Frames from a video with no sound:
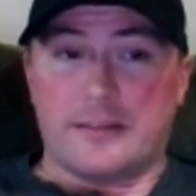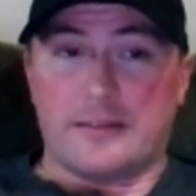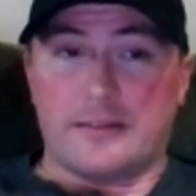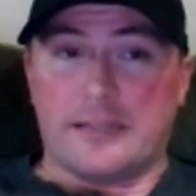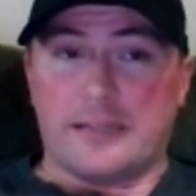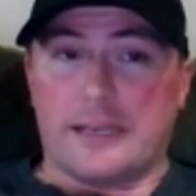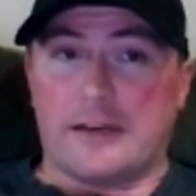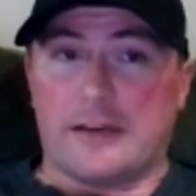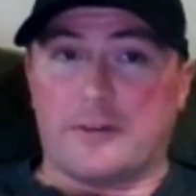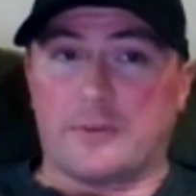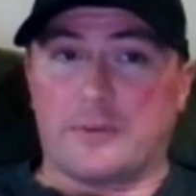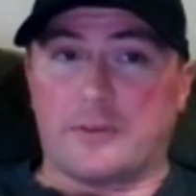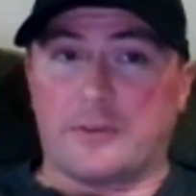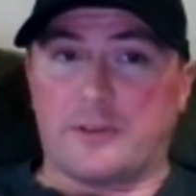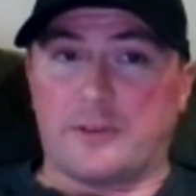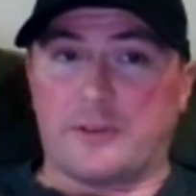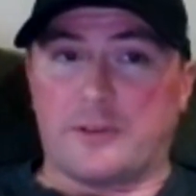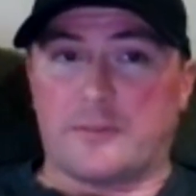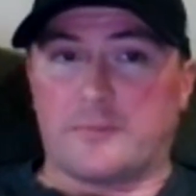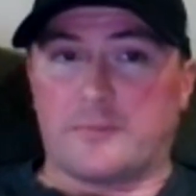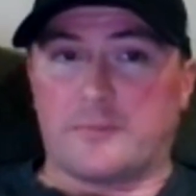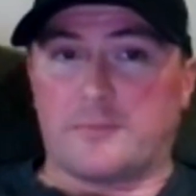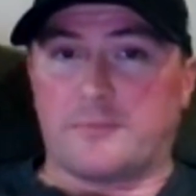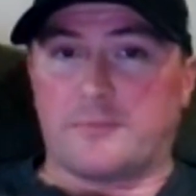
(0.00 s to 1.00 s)
Now, if
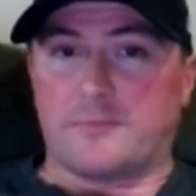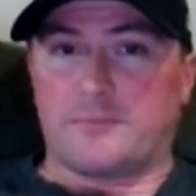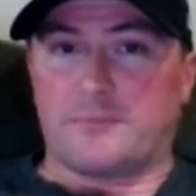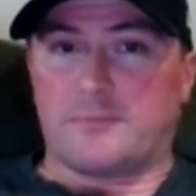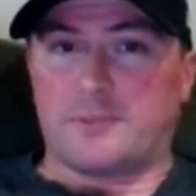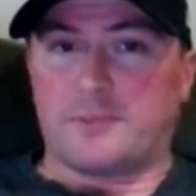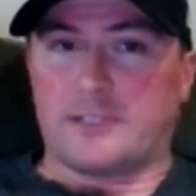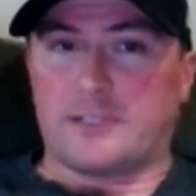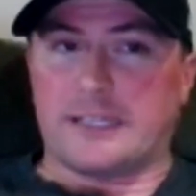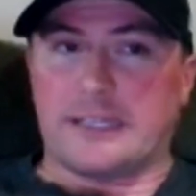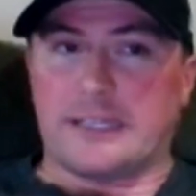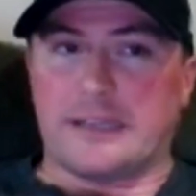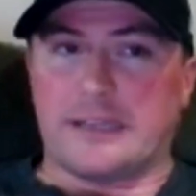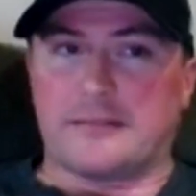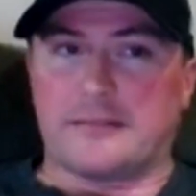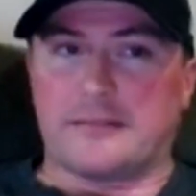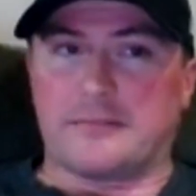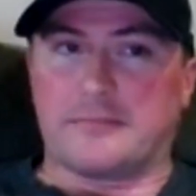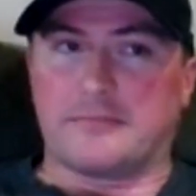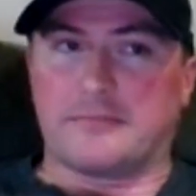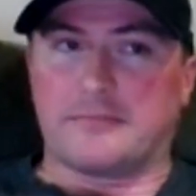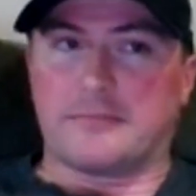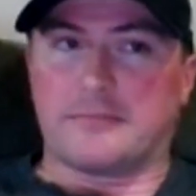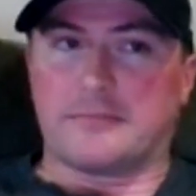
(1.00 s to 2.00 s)
you're
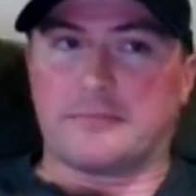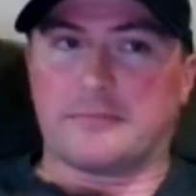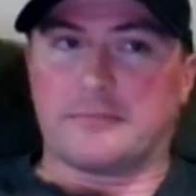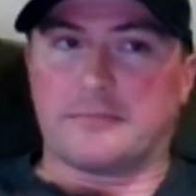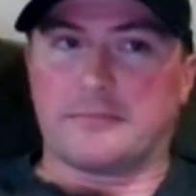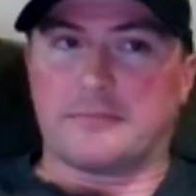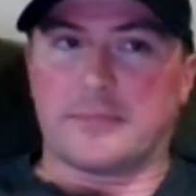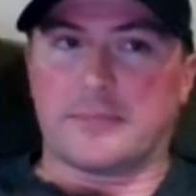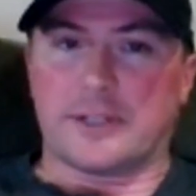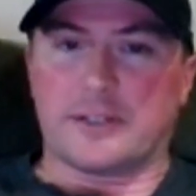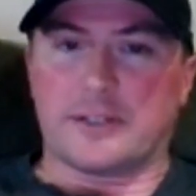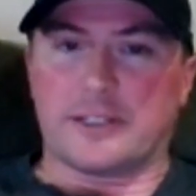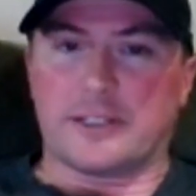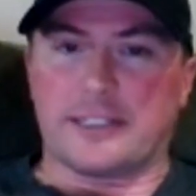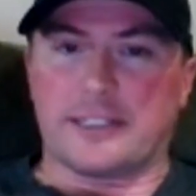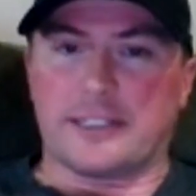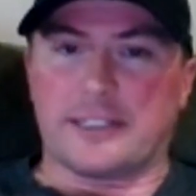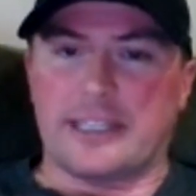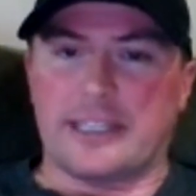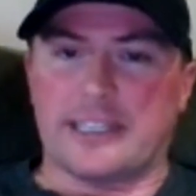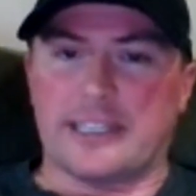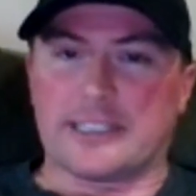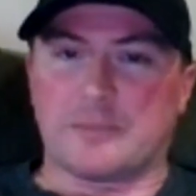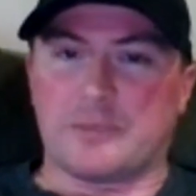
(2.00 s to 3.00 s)
playing on a
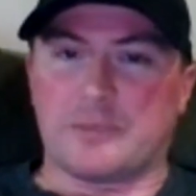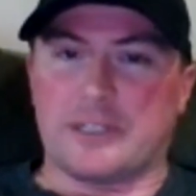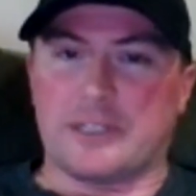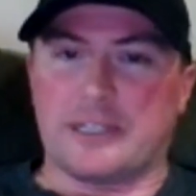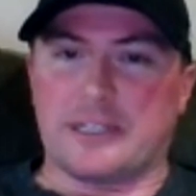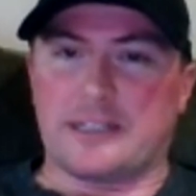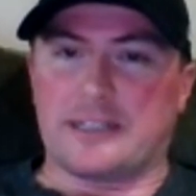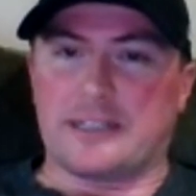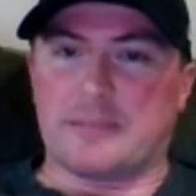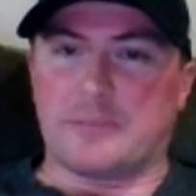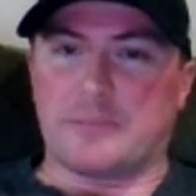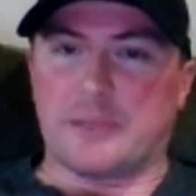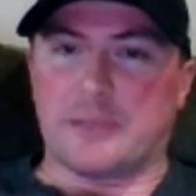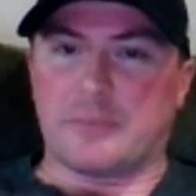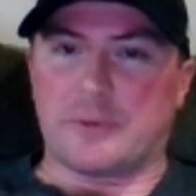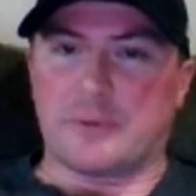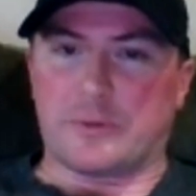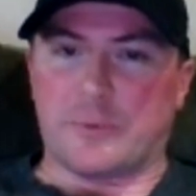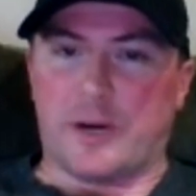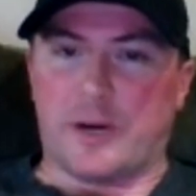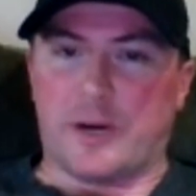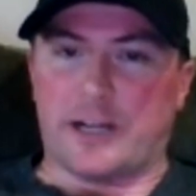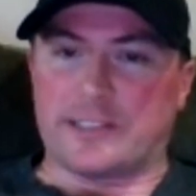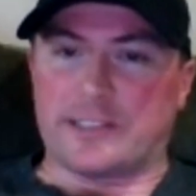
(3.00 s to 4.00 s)
ESPN and people
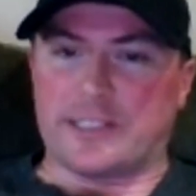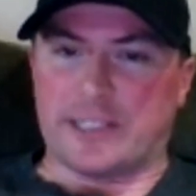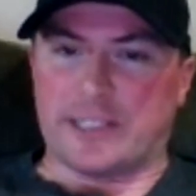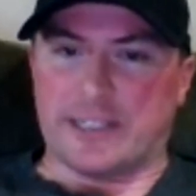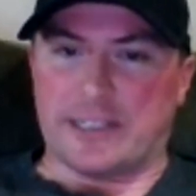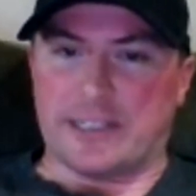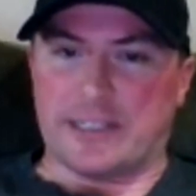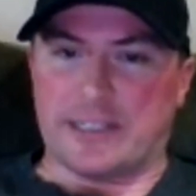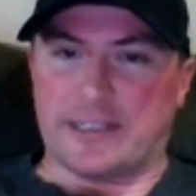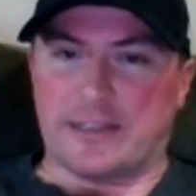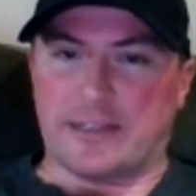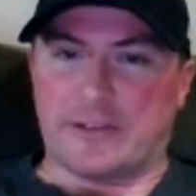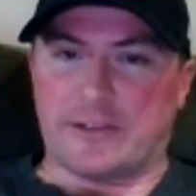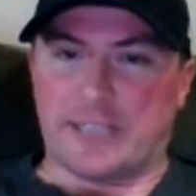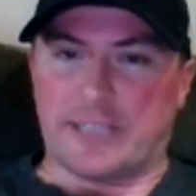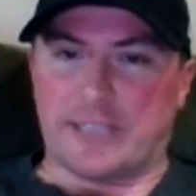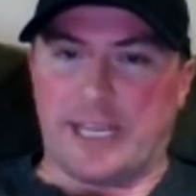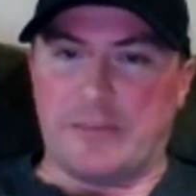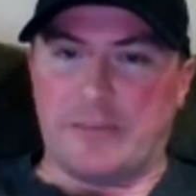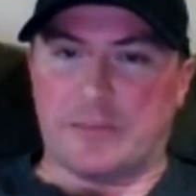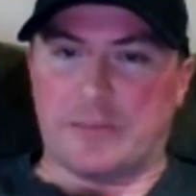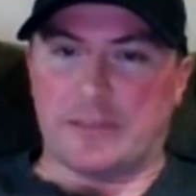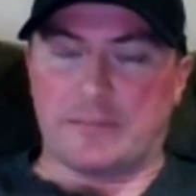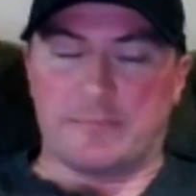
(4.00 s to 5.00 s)
are watching and getting
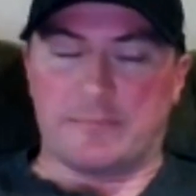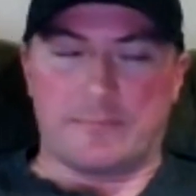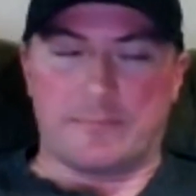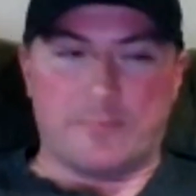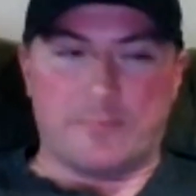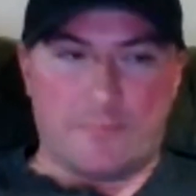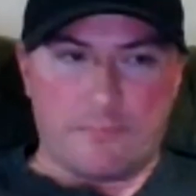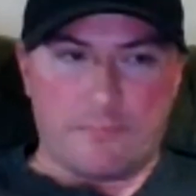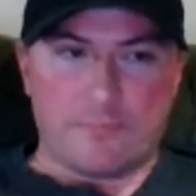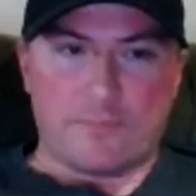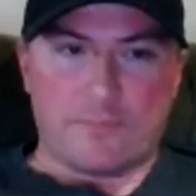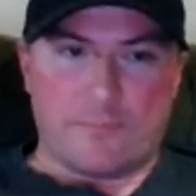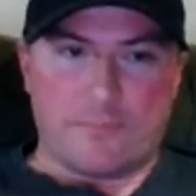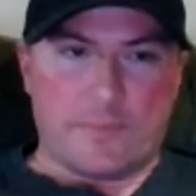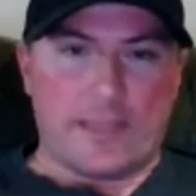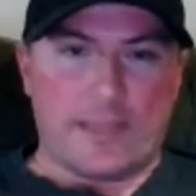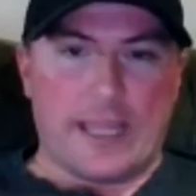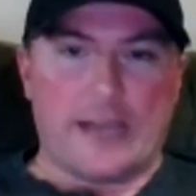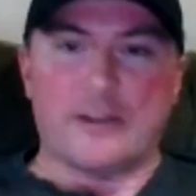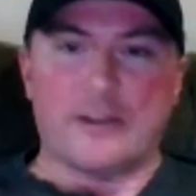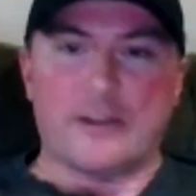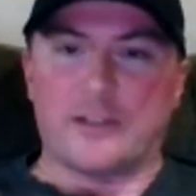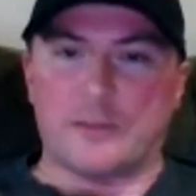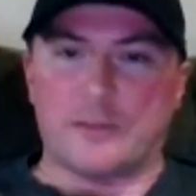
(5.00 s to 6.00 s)
entertainment,
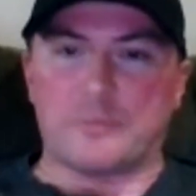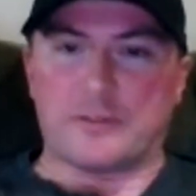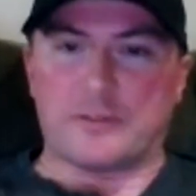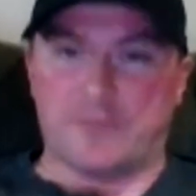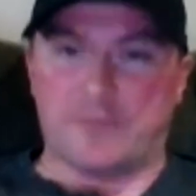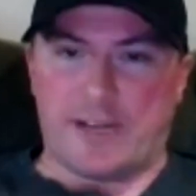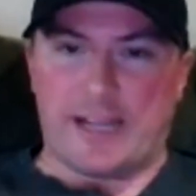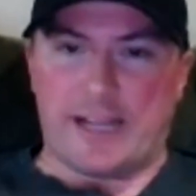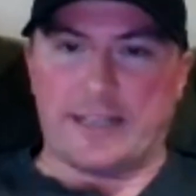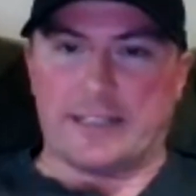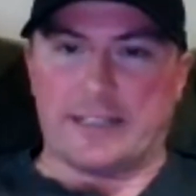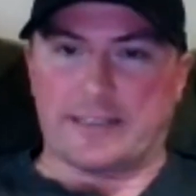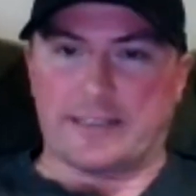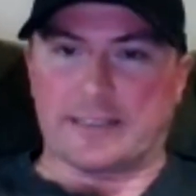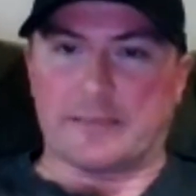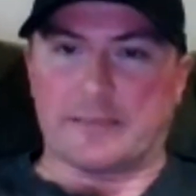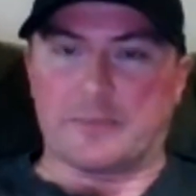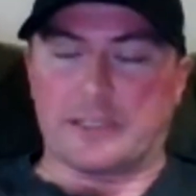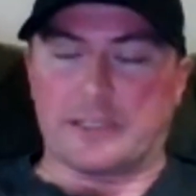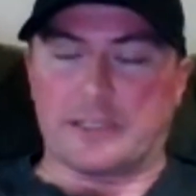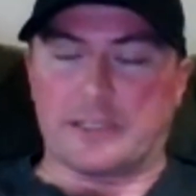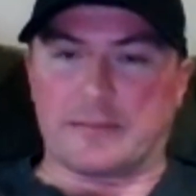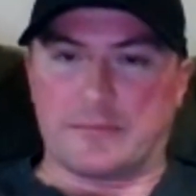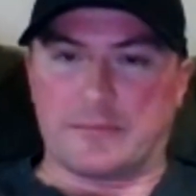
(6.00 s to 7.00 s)
now you're providing
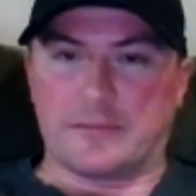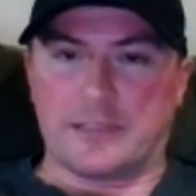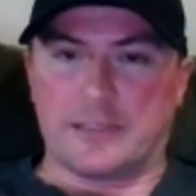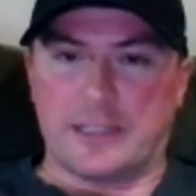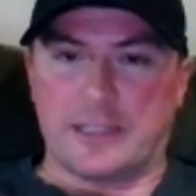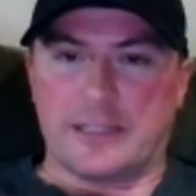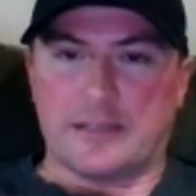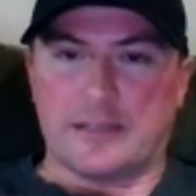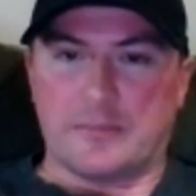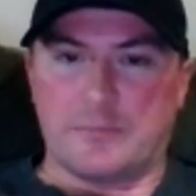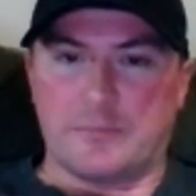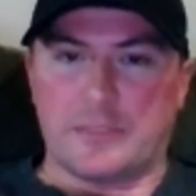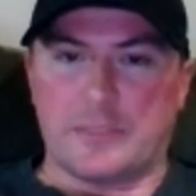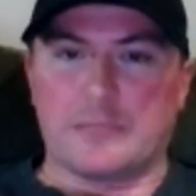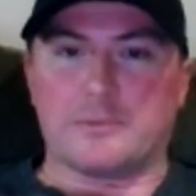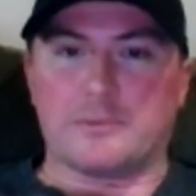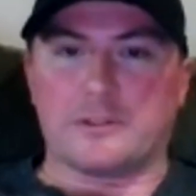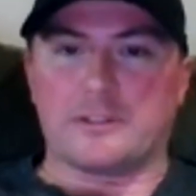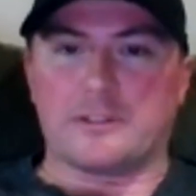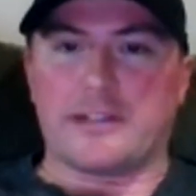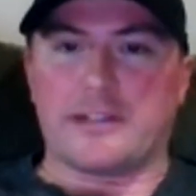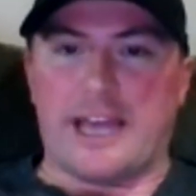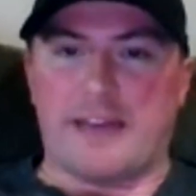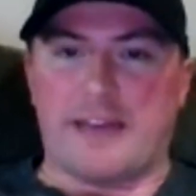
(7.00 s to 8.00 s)
something.
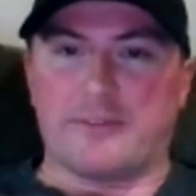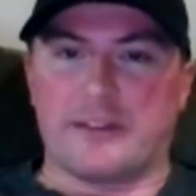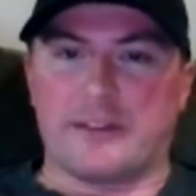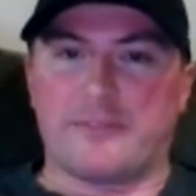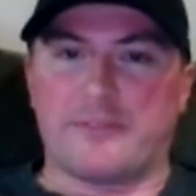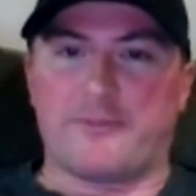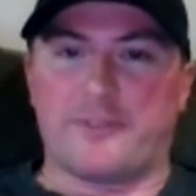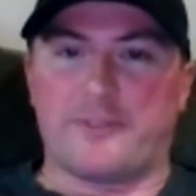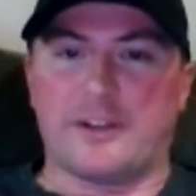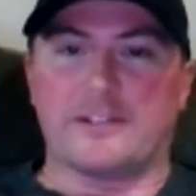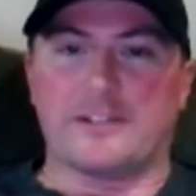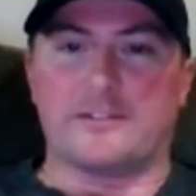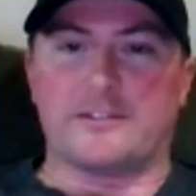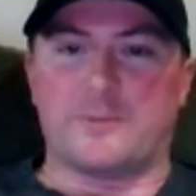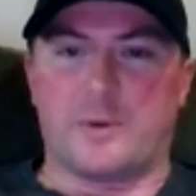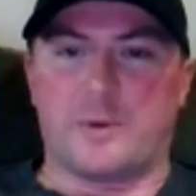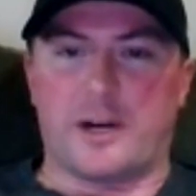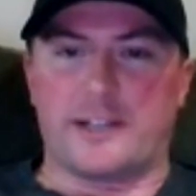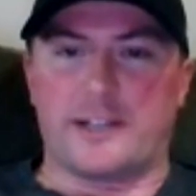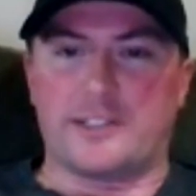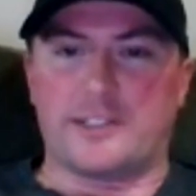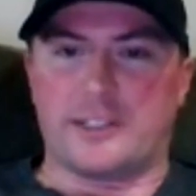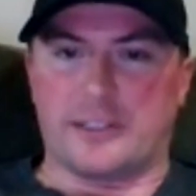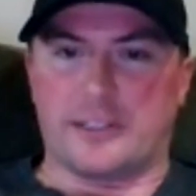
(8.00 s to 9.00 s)
People yeah. are having fun
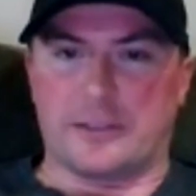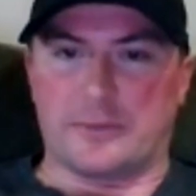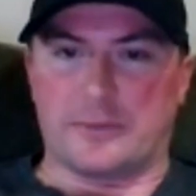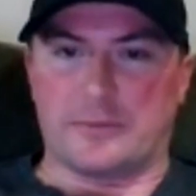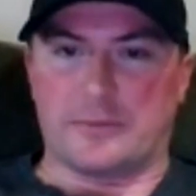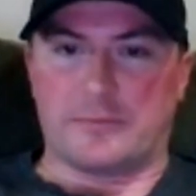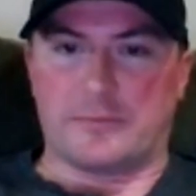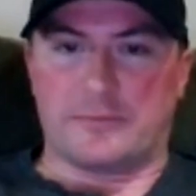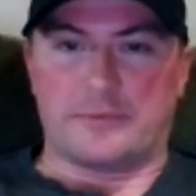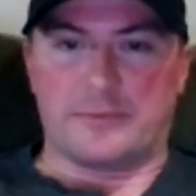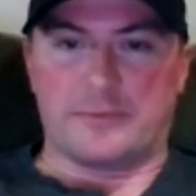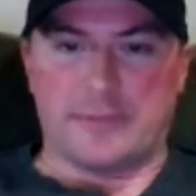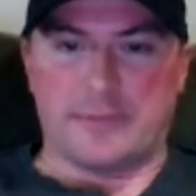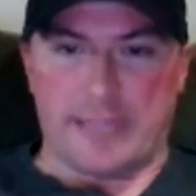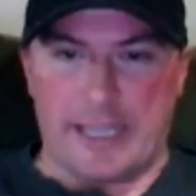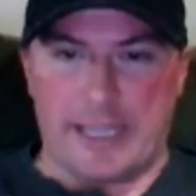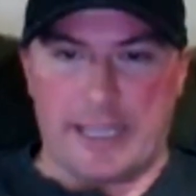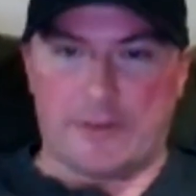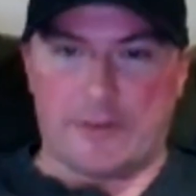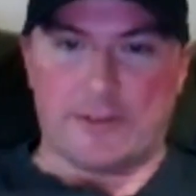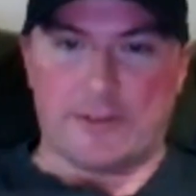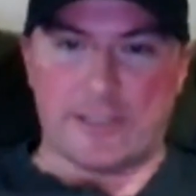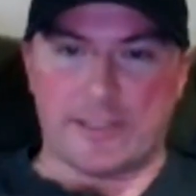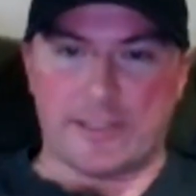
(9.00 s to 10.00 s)
watching you.
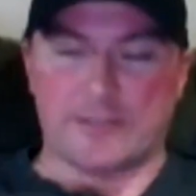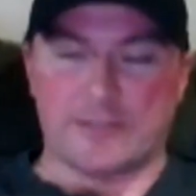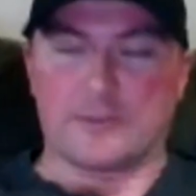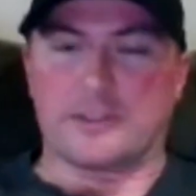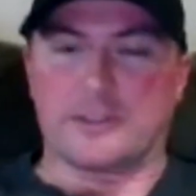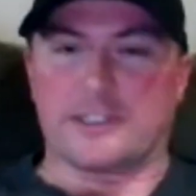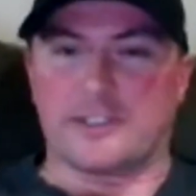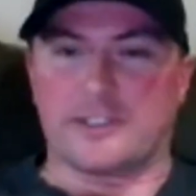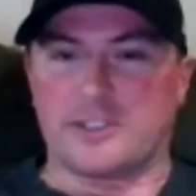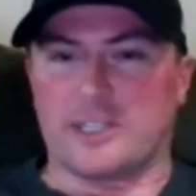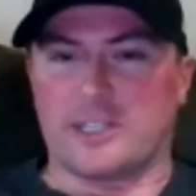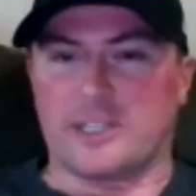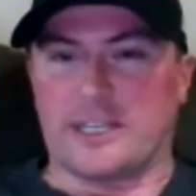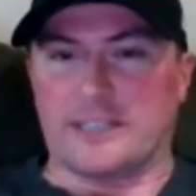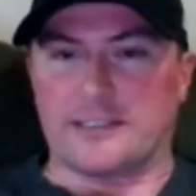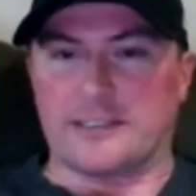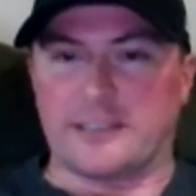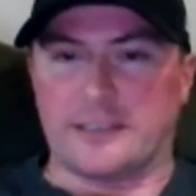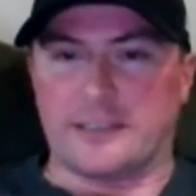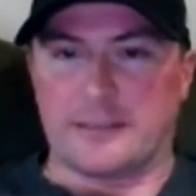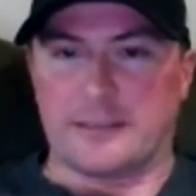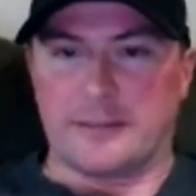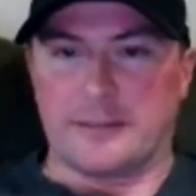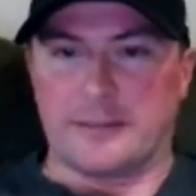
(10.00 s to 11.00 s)
Now the story's changed.